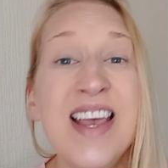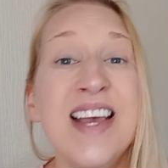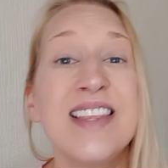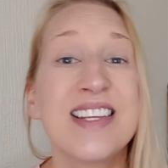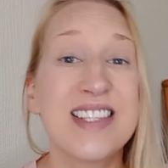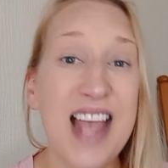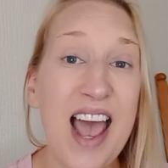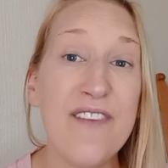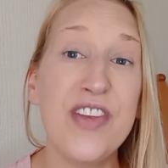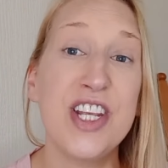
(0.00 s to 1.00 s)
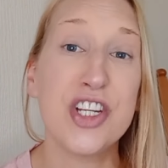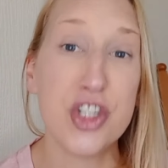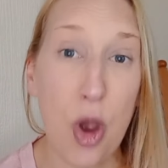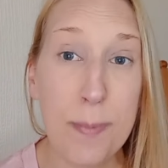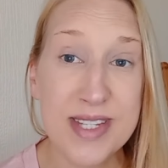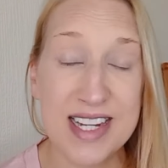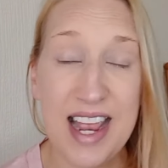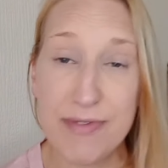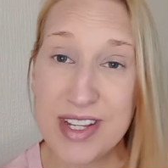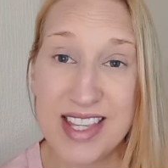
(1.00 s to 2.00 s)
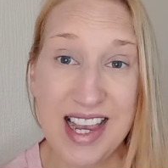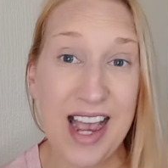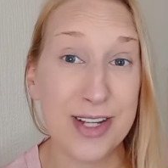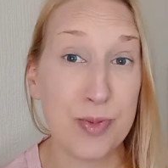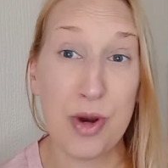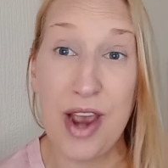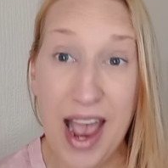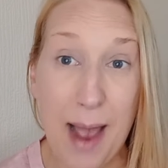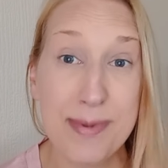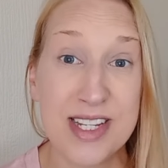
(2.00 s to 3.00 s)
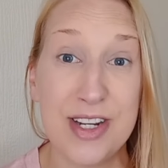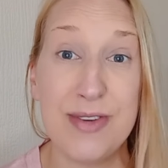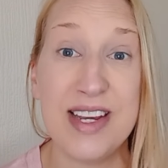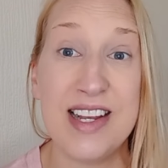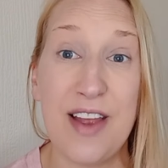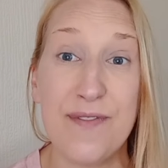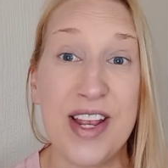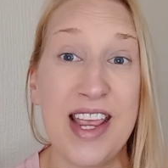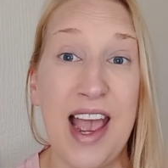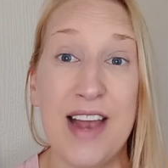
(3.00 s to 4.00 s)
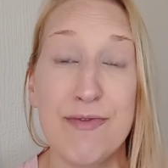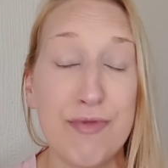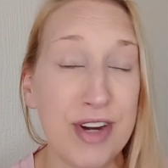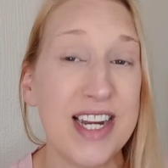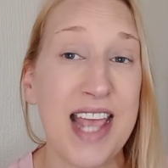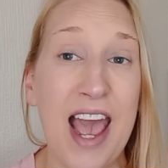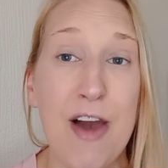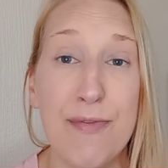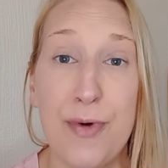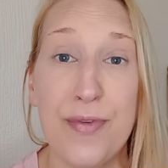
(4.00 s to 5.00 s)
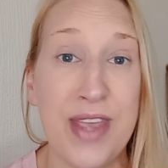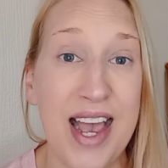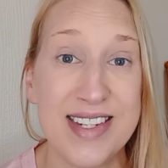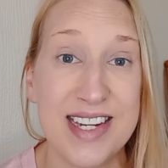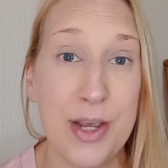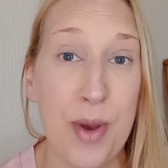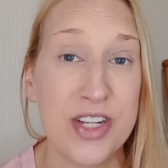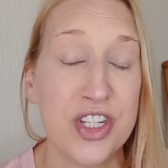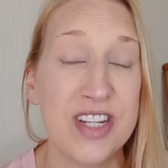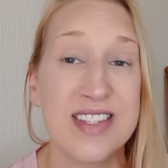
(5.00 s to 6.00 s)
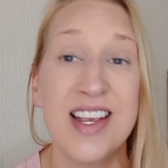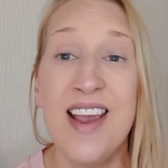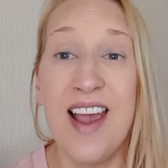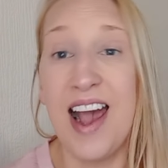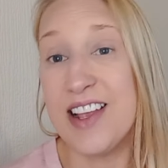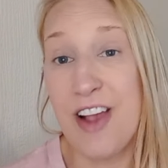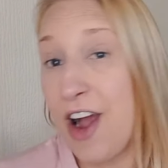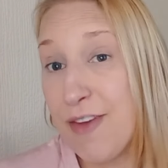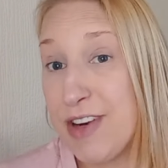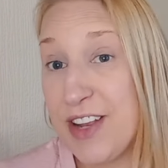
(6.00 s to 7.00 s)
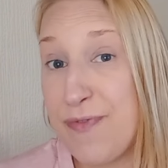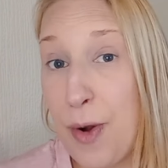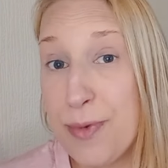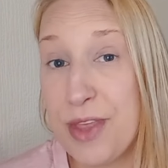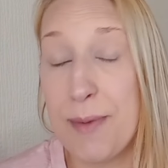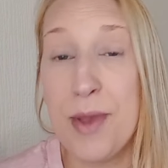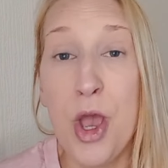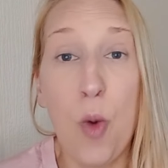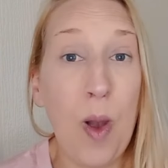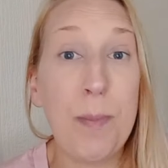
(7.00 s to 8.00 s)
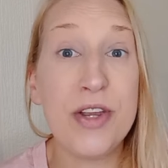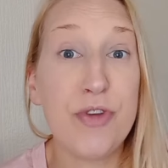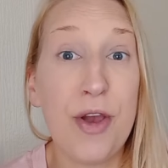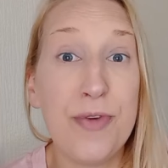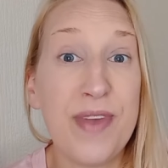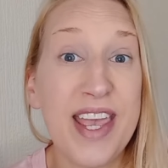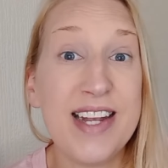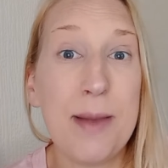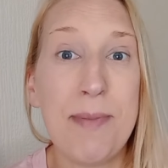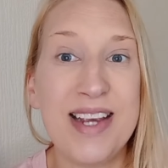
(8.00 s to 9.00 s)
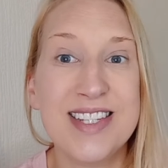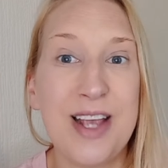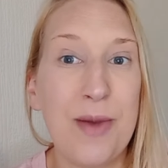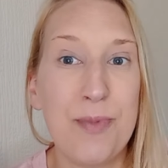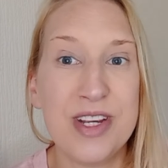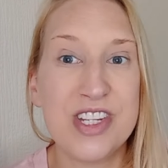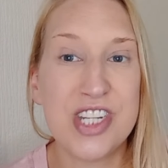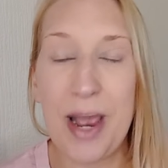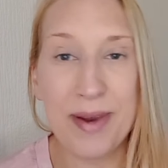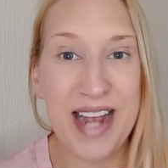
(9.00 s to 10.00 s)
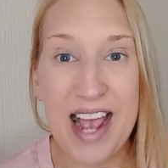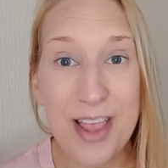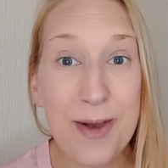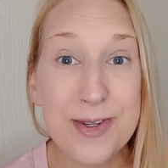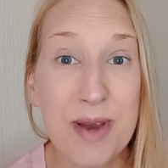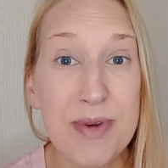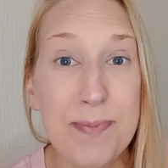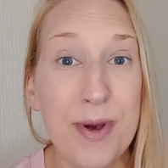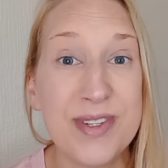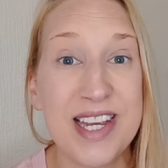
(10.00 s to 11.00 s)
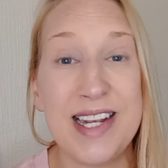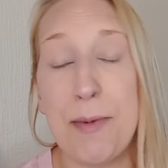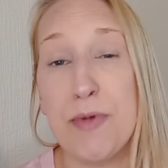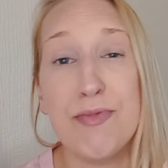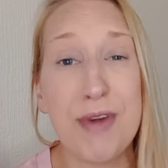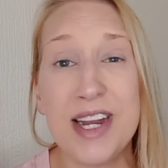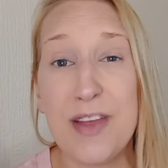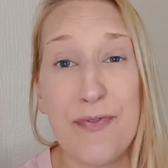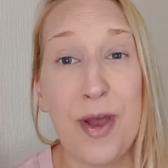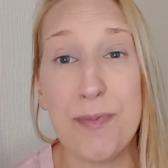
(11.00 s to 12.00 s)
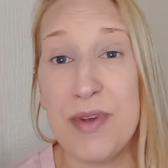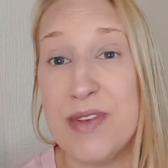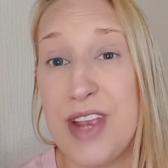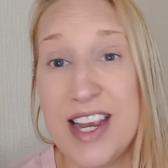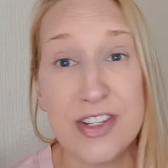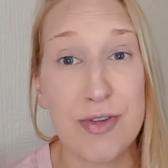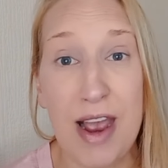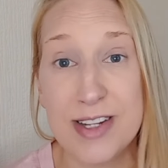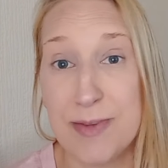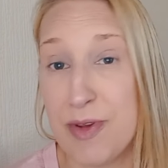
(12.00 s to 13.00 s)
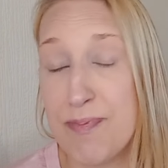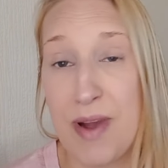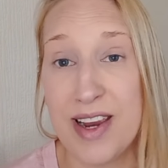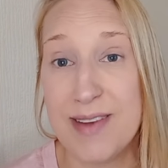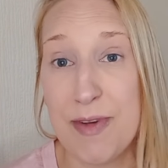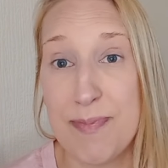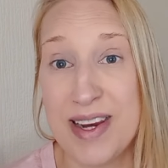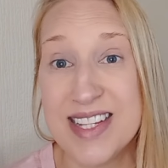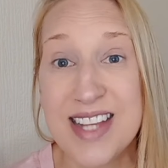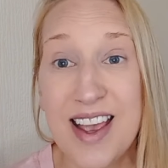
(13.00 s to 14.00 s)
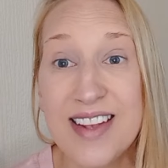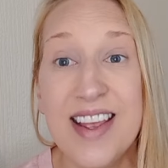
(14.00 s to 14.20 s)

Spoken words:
The staff in the shops and everything else were absolutely lovely and really helpful if you had any questions, and I can't really fault them. When we drove in, my son was shouting hello to everybody, and they were really fun and interactive with my son,